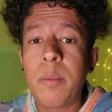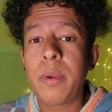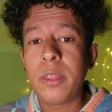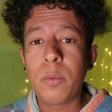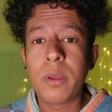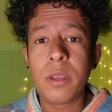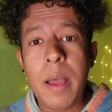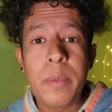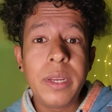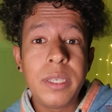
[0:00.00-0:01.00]
And by the way,
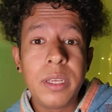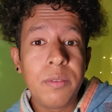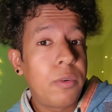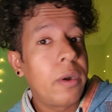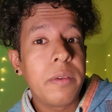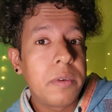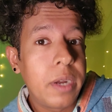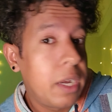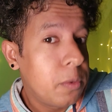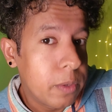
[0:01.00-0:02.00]
I'm eighteen forever
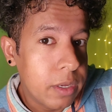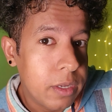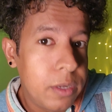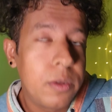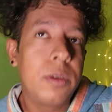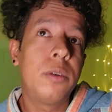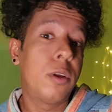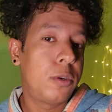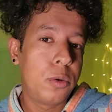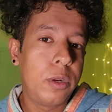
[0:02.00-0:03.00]
anyway, you know,
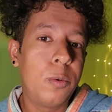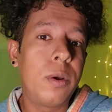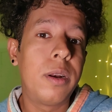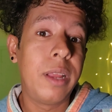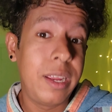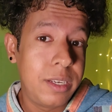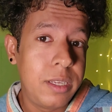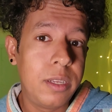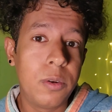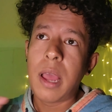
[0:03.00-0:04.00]
not twenty-one, eighteen.